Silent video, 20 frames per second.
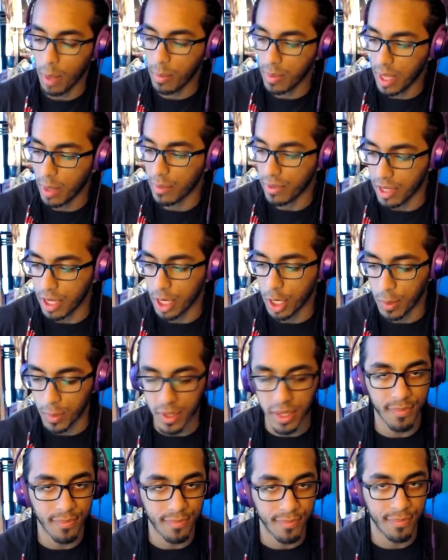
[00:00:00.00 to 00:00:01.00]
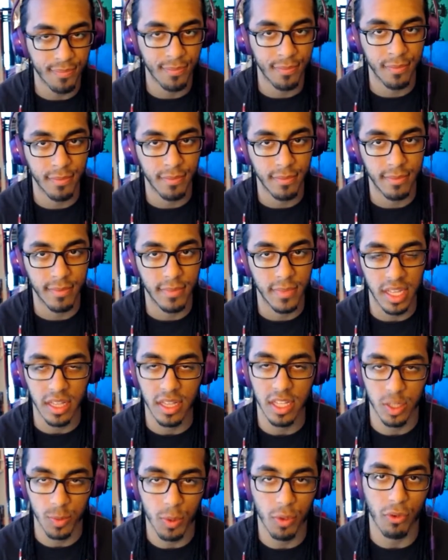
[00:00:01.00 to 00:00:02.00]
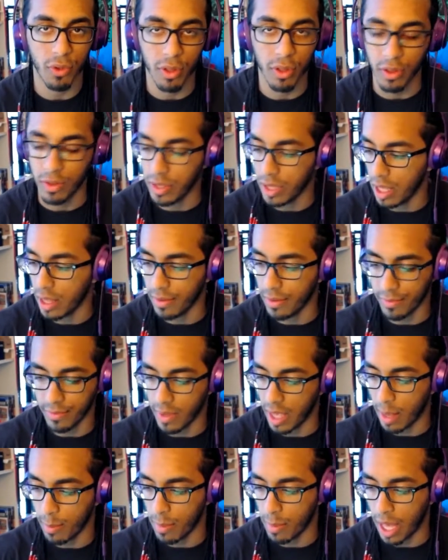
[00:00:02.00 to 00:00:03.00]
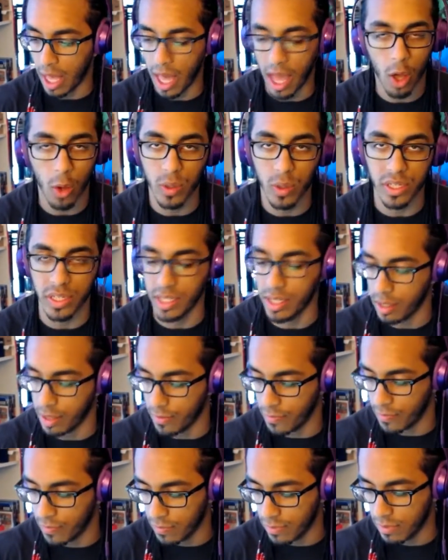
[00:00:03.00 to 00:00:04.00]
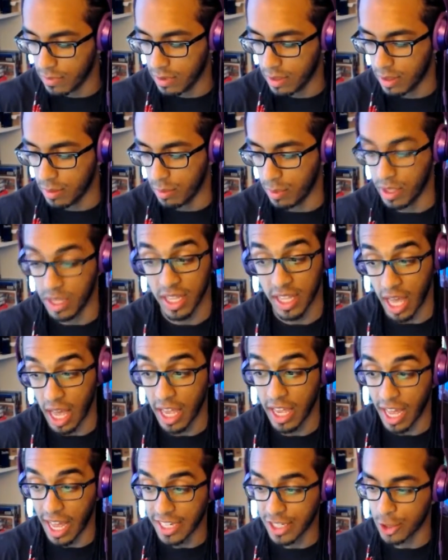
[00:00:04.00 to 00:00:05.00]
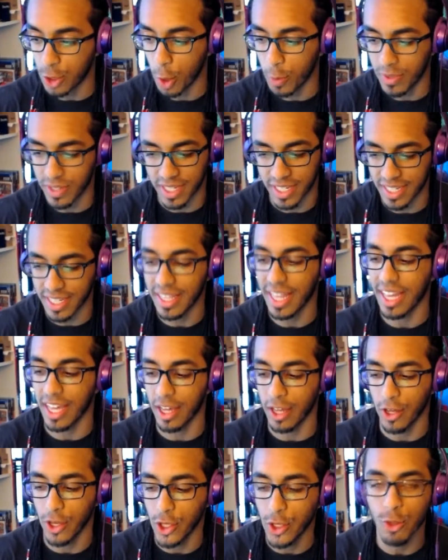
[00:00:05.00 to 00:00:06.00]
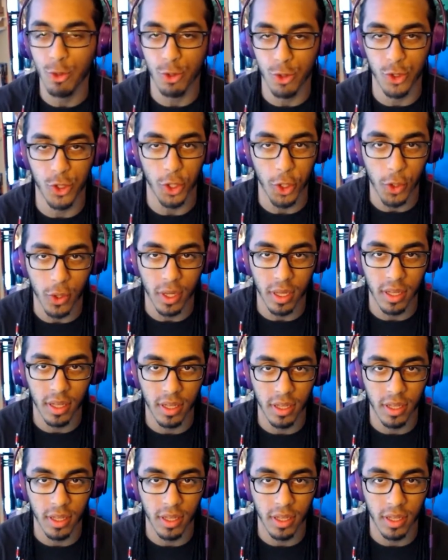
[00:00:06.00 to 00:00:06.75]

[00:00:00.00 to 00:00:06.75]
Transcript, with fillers: able to hear me. Let, us be real. Y'all, I'm, I always yell, but I, I just hope this isn't like a huge joke.